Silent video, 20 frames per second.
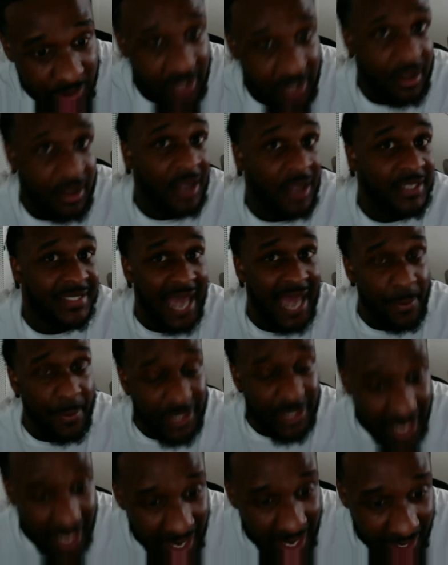a
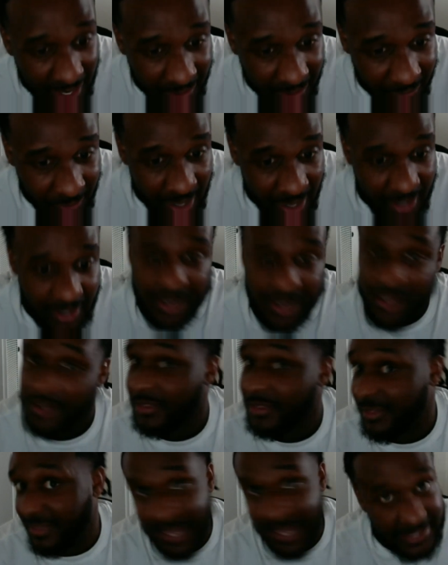Sabbaton, right?
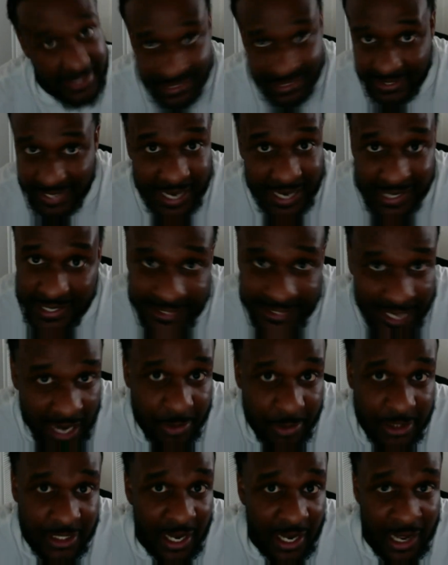This is not a
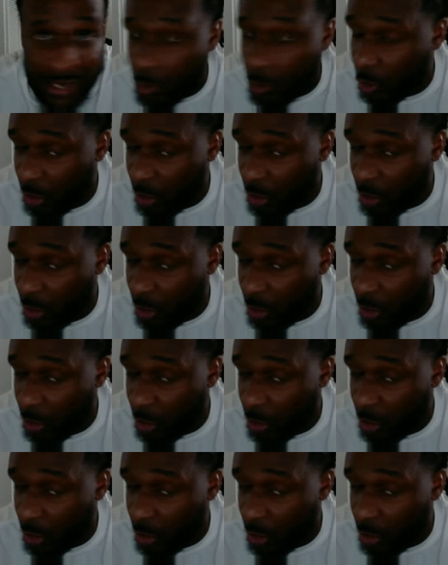Sabbaton or a